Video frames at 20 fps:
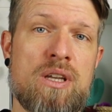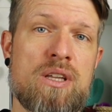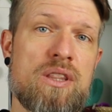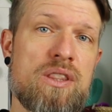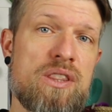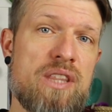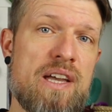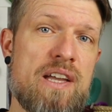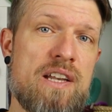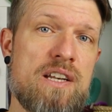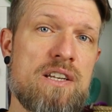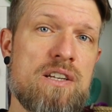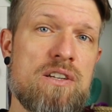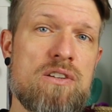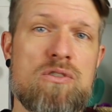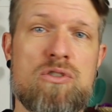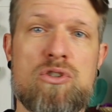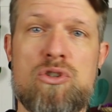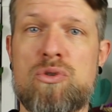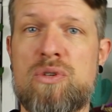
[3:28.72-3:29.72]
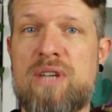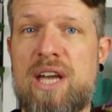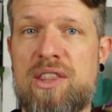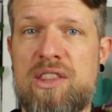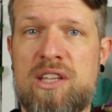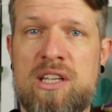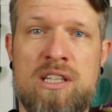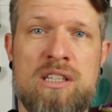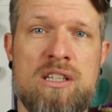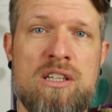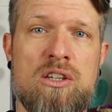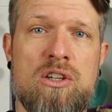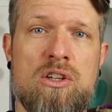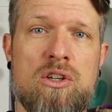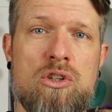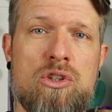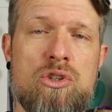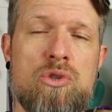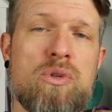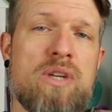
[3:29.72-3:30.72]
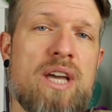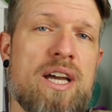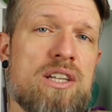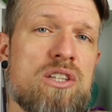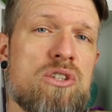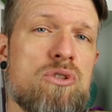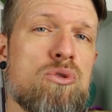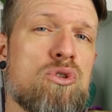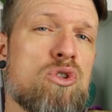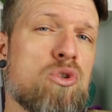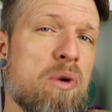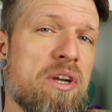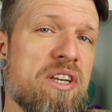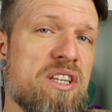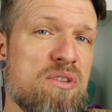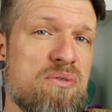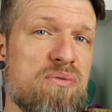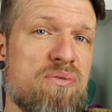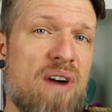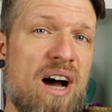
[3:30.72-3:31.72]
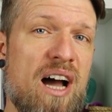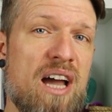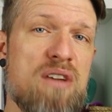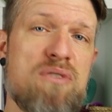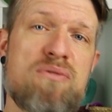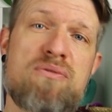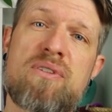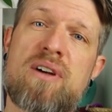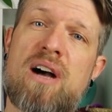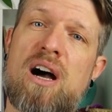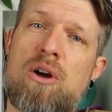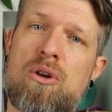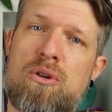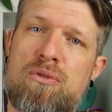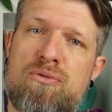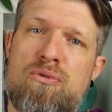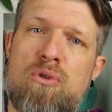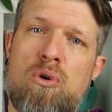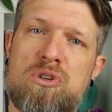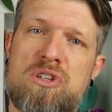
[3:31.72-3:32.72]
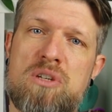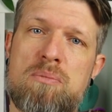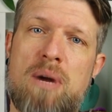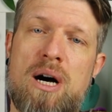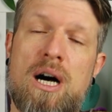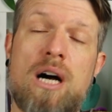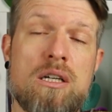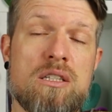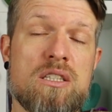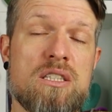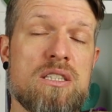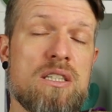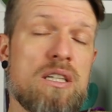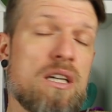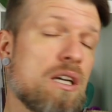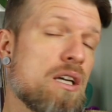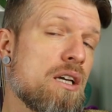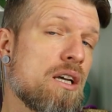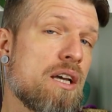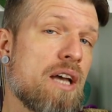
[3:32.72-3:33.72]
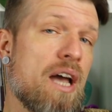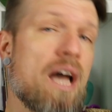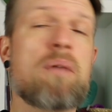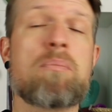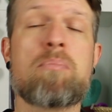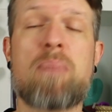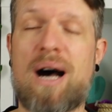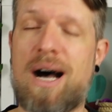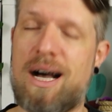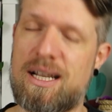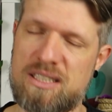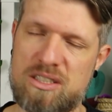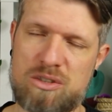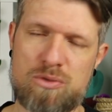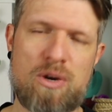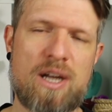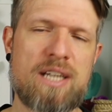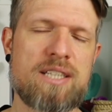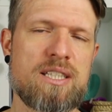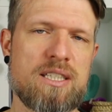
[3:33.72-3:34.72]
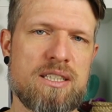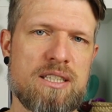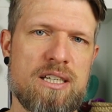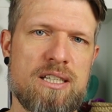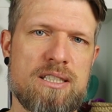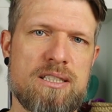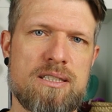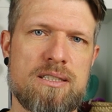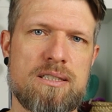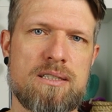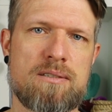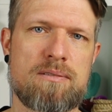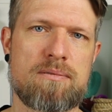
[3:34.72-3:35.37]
then together you get to 25 out of 40 marks and pass the writing test.